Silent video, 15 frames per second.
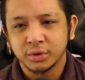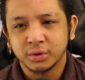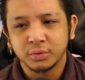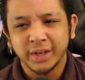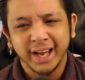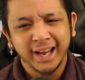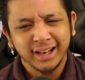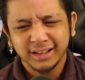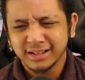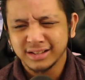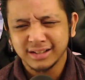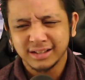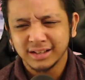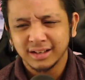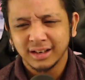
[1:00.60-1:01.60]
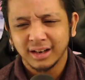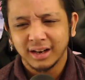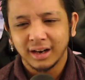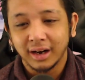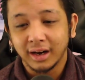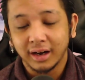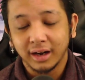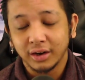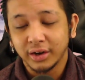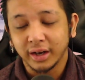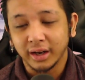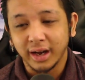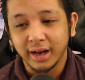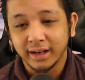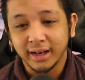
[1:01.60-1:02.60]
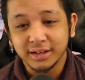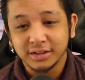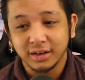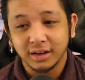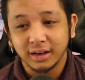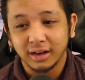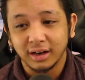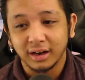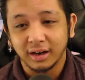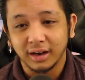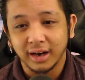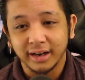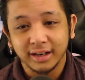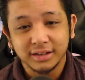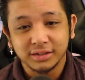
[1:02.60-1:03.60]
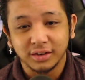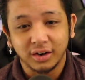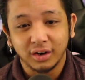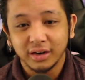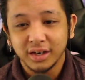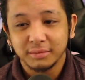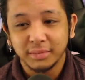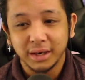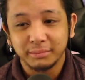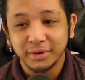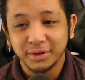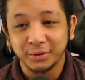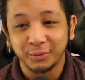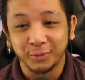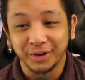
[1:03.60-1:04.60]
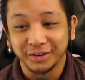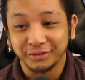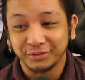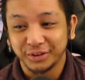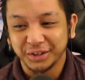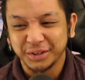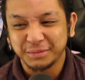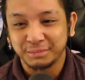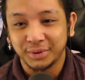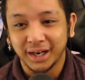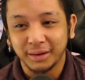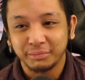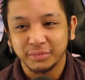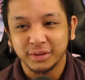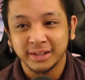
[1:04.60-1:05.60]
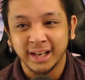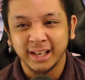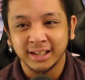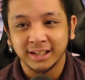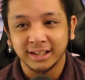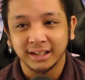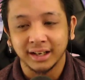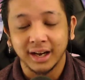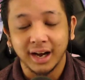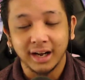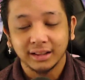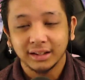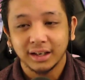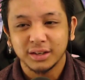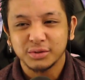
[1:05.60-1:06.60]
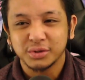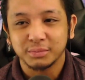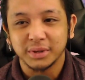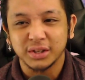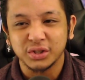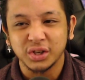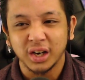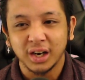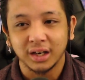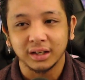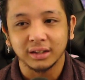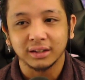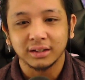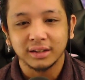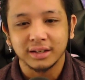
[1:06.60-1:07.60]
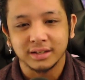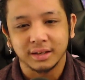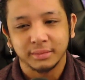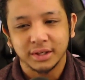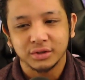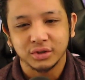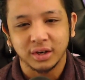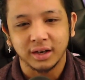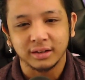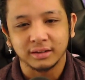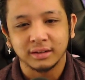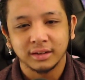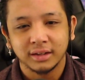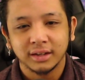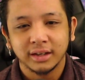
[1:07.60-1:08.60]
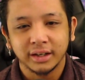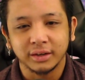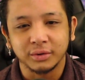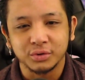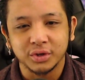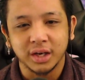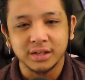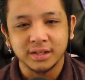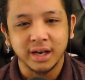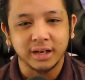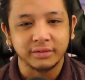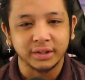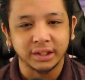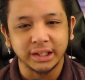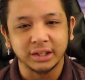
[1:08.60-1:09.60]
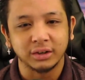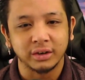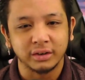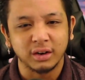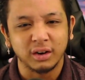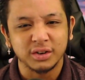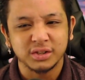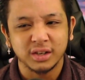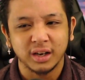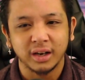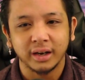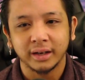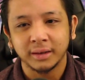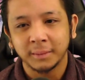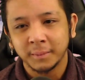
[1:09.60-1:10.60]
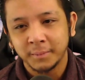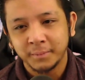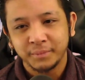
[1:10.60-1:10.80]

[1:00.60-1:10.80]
to do next? Okay, I guess Arya might be the one to fucking bop the Night King. I thought it was gonna be Jon. Because, I mean, Jon, you know, Jon's kind of the leader on our side.